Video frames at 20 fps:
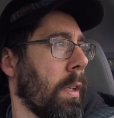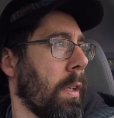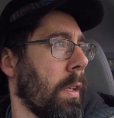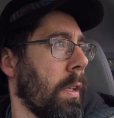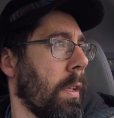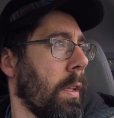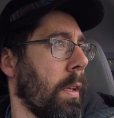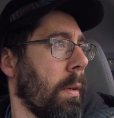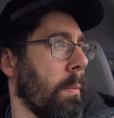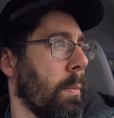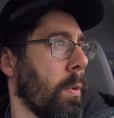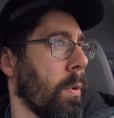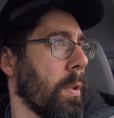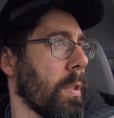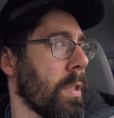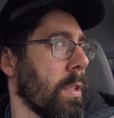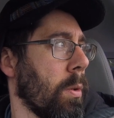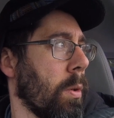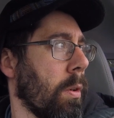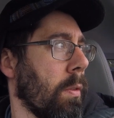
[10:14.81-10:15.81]
They're more
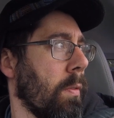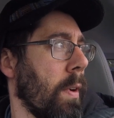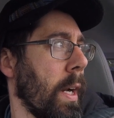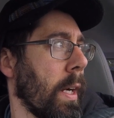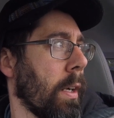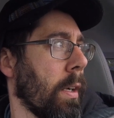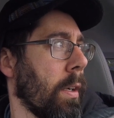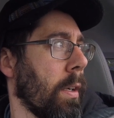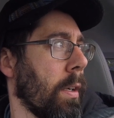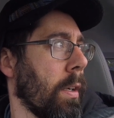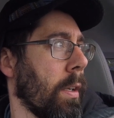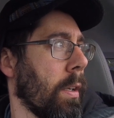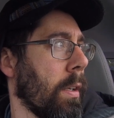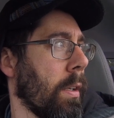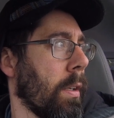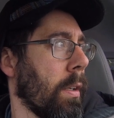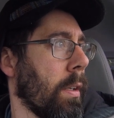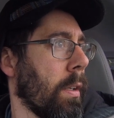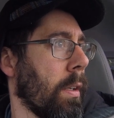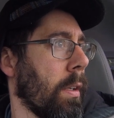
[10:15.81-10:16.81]
so a record
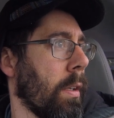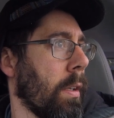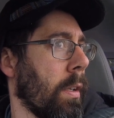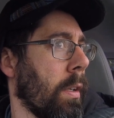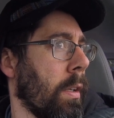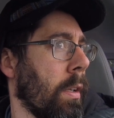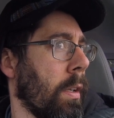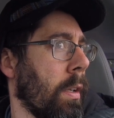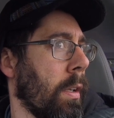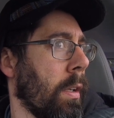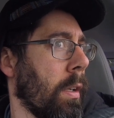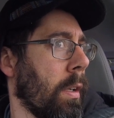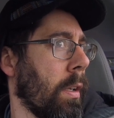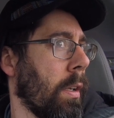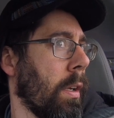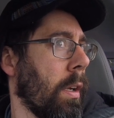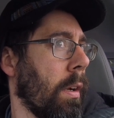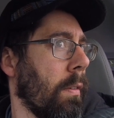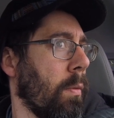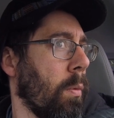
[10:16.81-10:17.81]

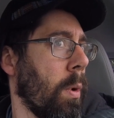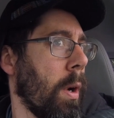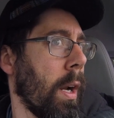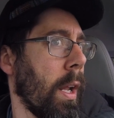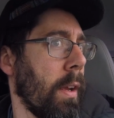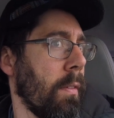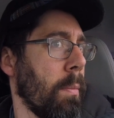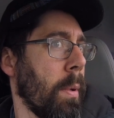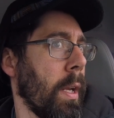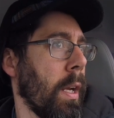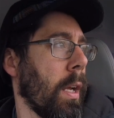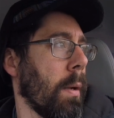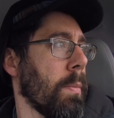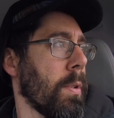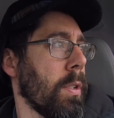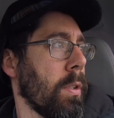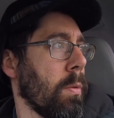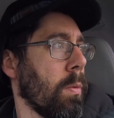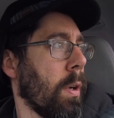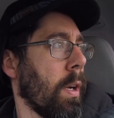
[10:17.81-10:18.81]
of what I've been up
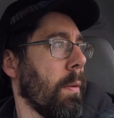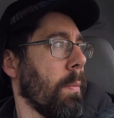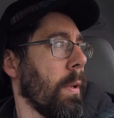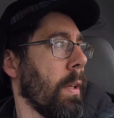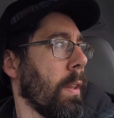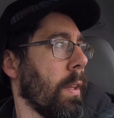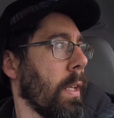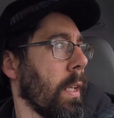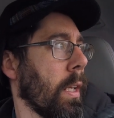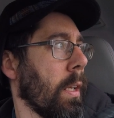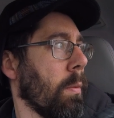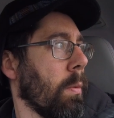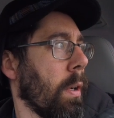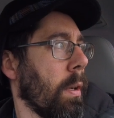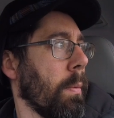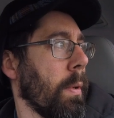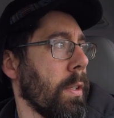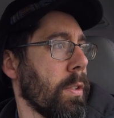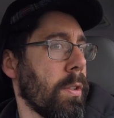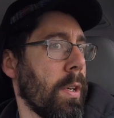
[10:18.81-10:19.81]
to, what I've been thinking, what I've
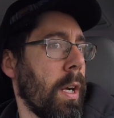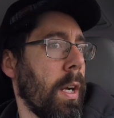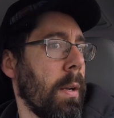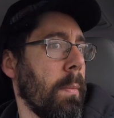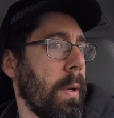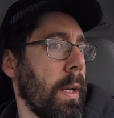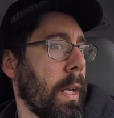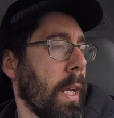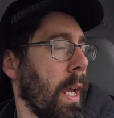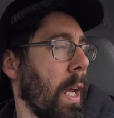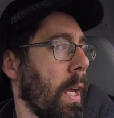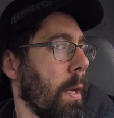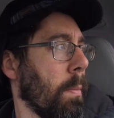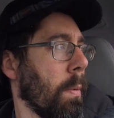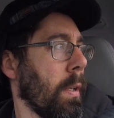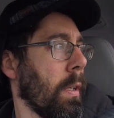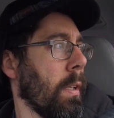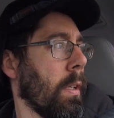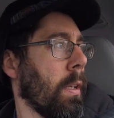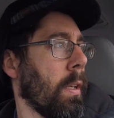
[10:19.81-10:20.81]
been trying to make
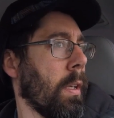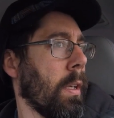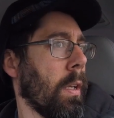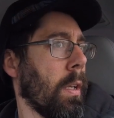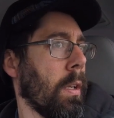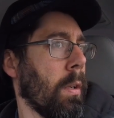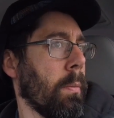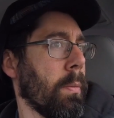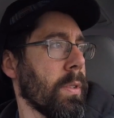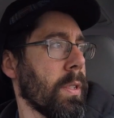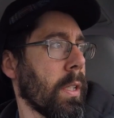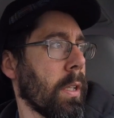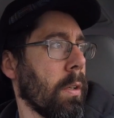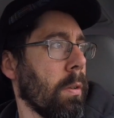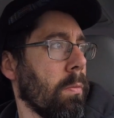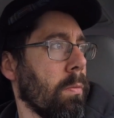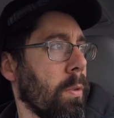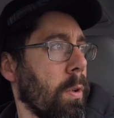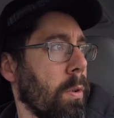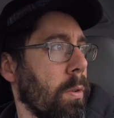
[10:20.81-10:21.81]
happen. Almost like a
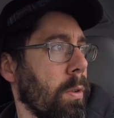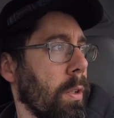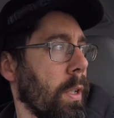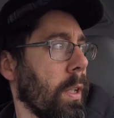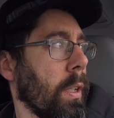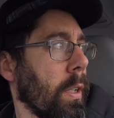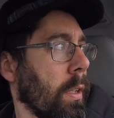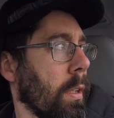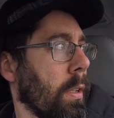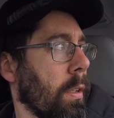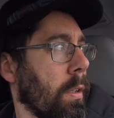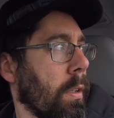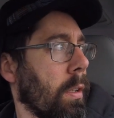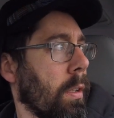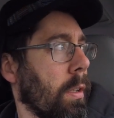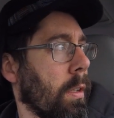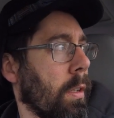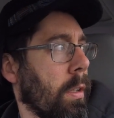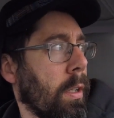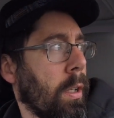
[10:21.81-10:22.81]
rolling,
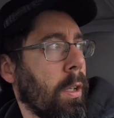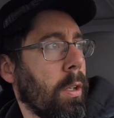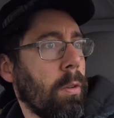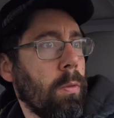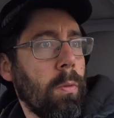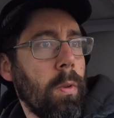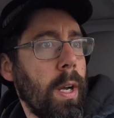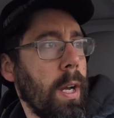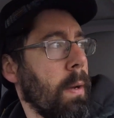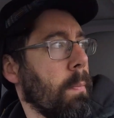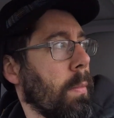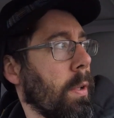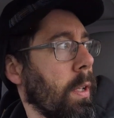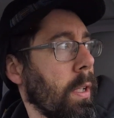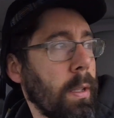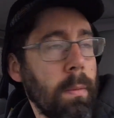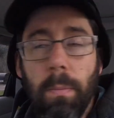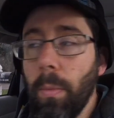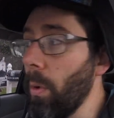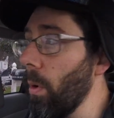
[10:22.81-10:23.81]

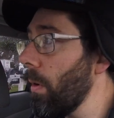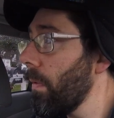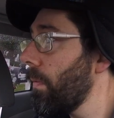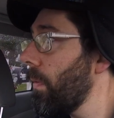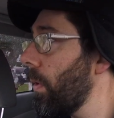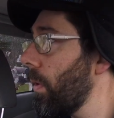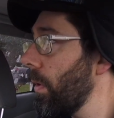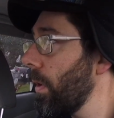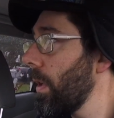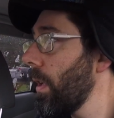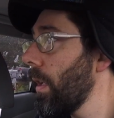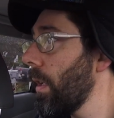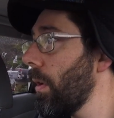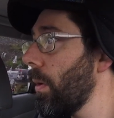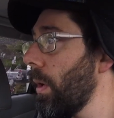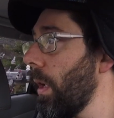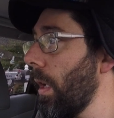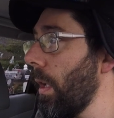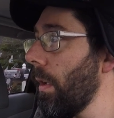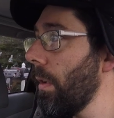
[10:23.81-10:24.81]
rambling portfolio
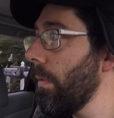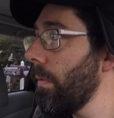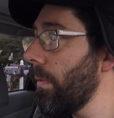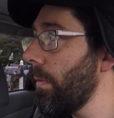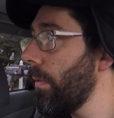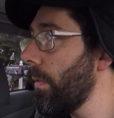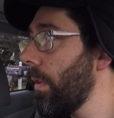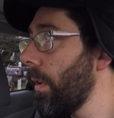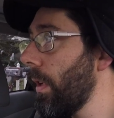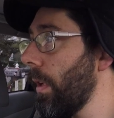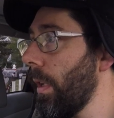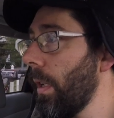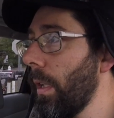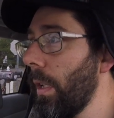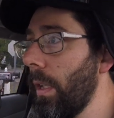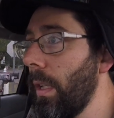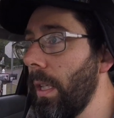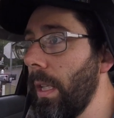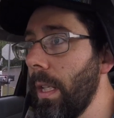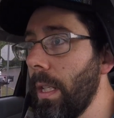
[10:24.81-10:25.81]
of
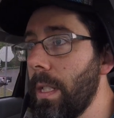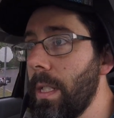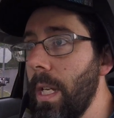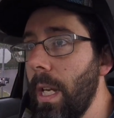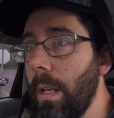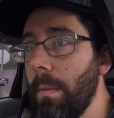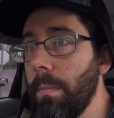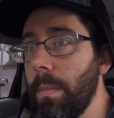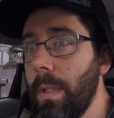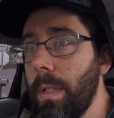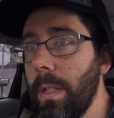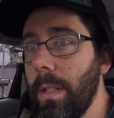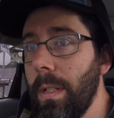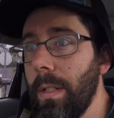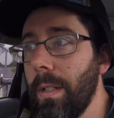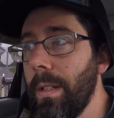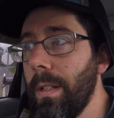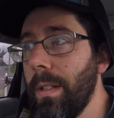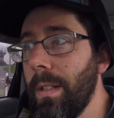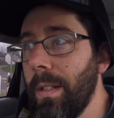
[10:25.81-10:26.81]
the attempt
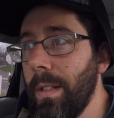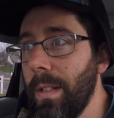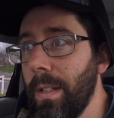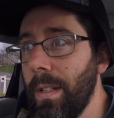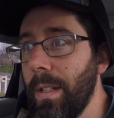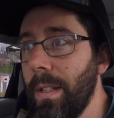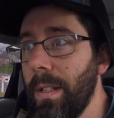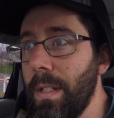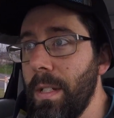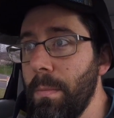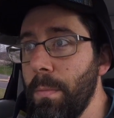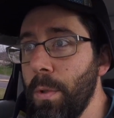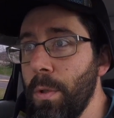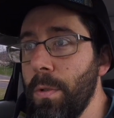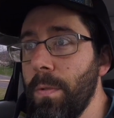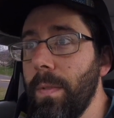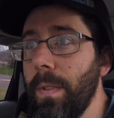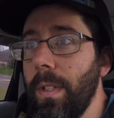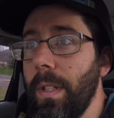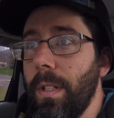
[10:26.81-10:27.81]
to
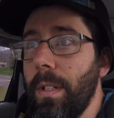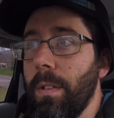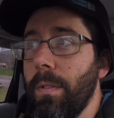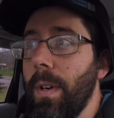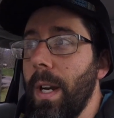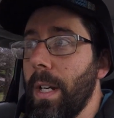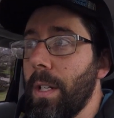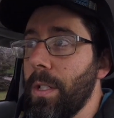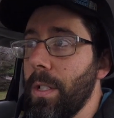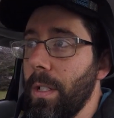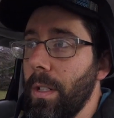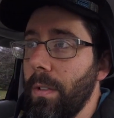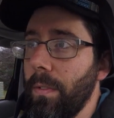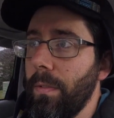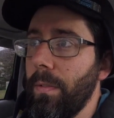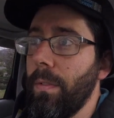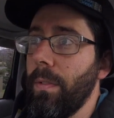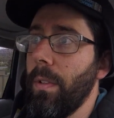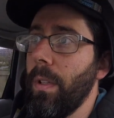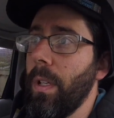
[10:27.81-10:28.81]
move in the direction of
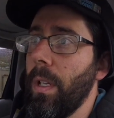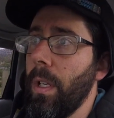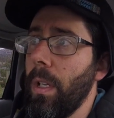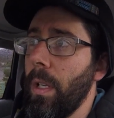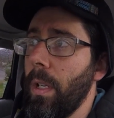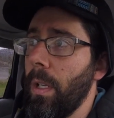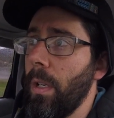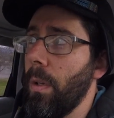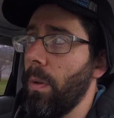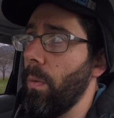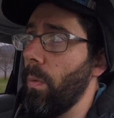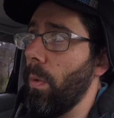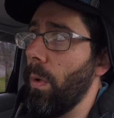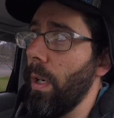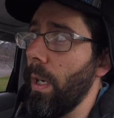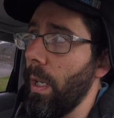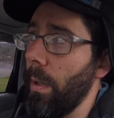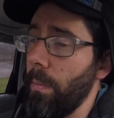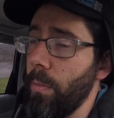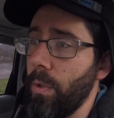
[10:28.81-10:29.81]

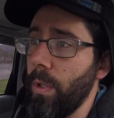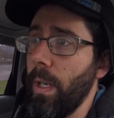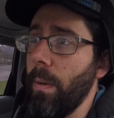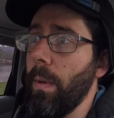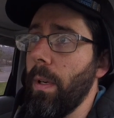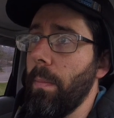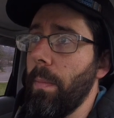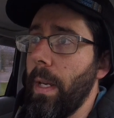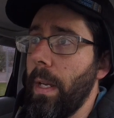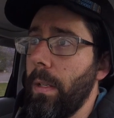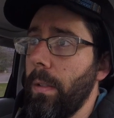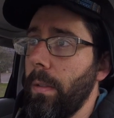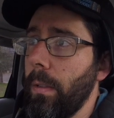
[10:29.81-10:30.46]
what I'm dreaming about.